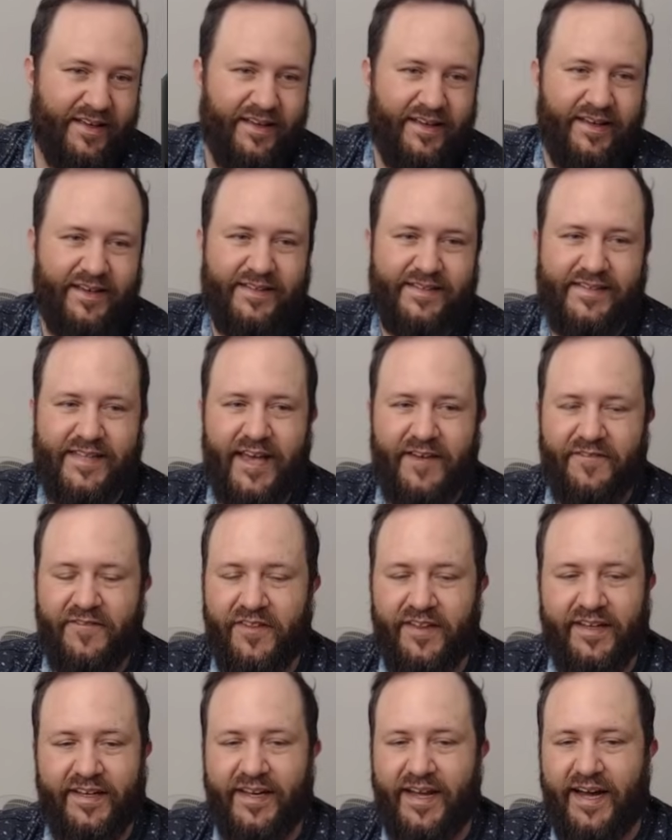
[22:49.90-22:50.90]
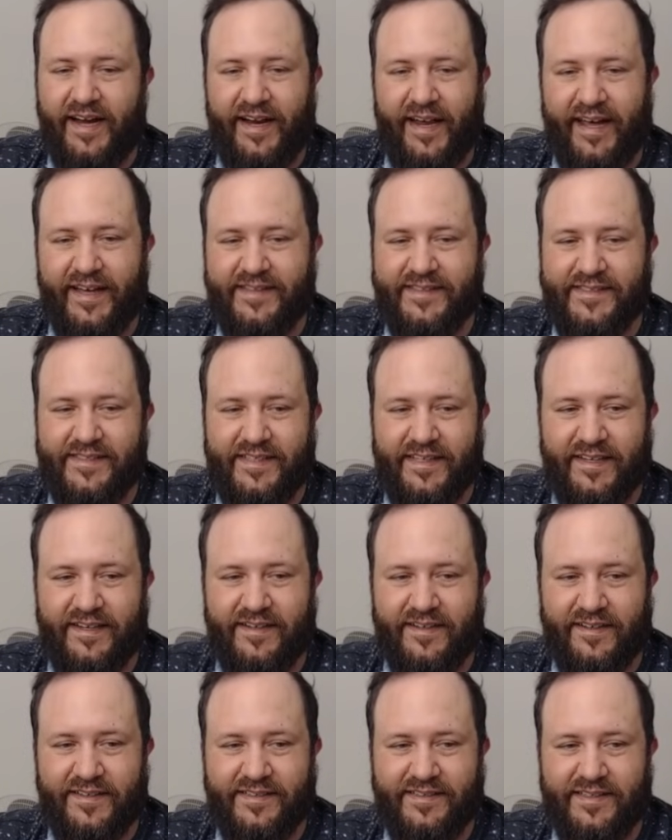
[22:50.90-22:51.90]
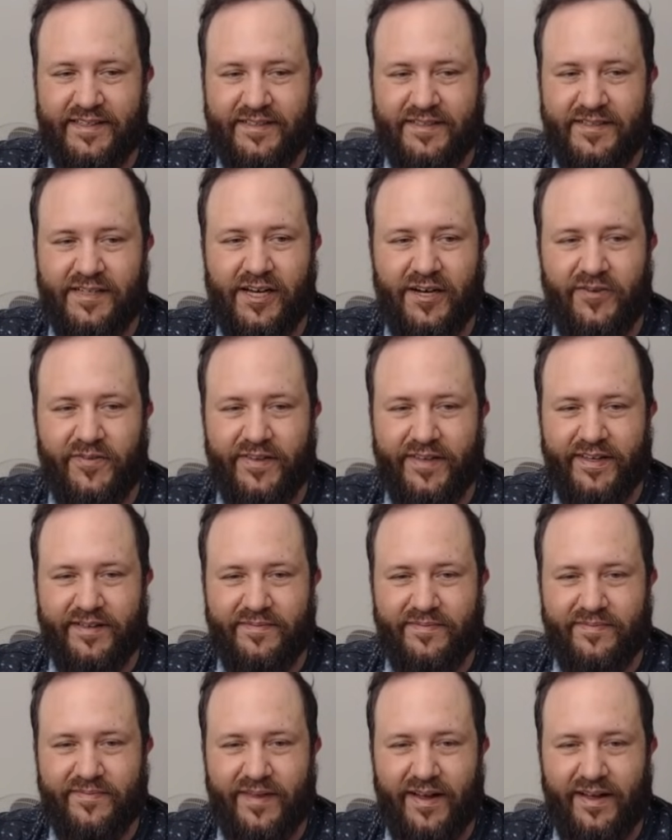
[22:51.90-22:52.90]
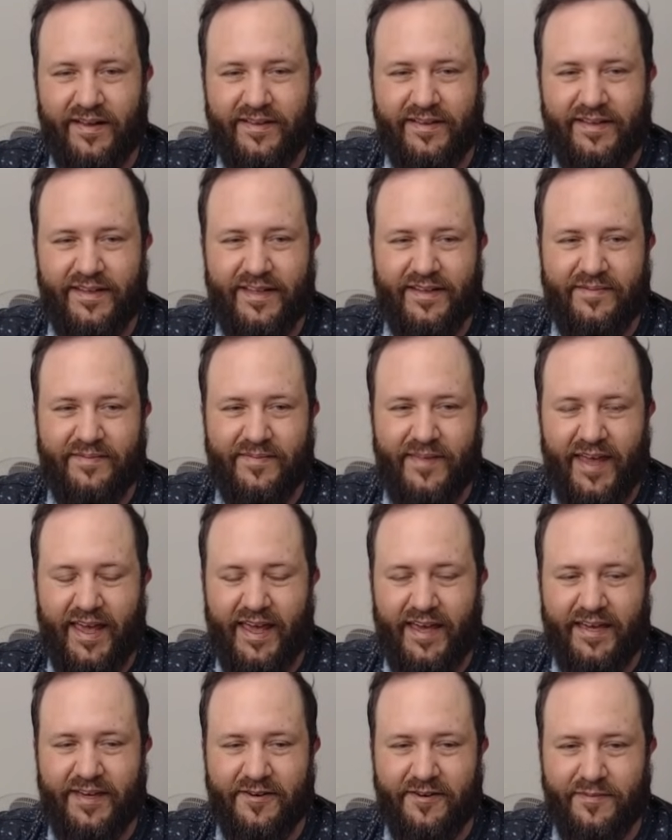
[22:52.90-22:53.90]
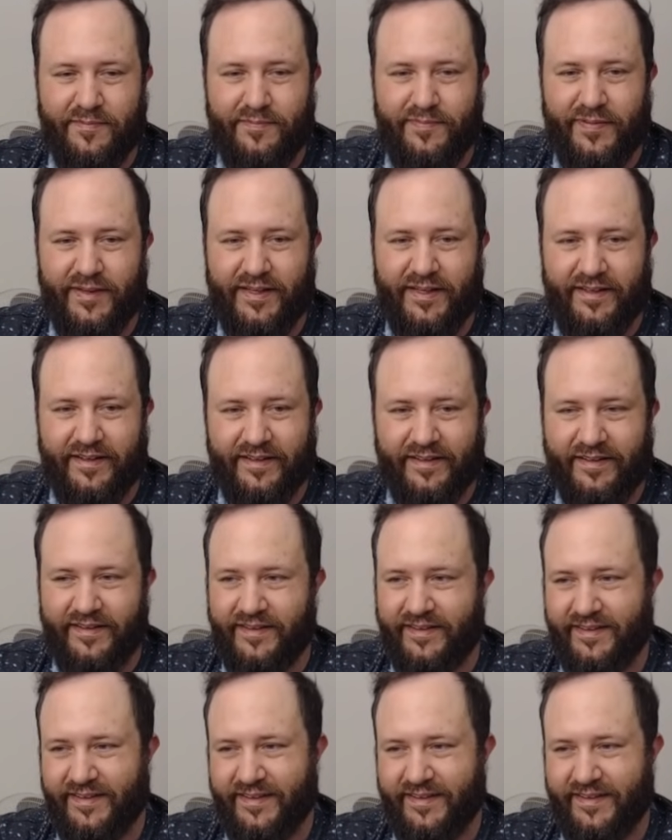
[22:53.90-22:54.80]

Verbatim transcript: He's definitely not S tier. He's either going in in A or B.